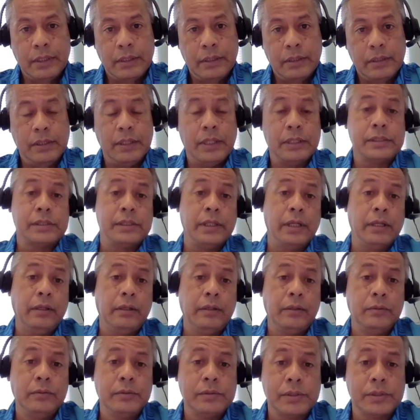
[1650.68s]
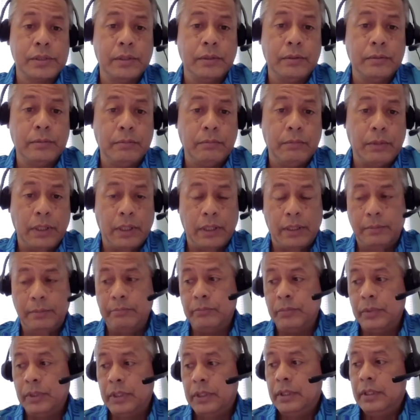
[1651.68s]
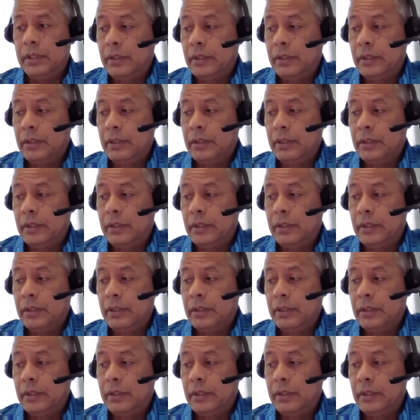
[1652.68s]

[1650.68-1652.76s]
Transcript: Yes, thank you. So um,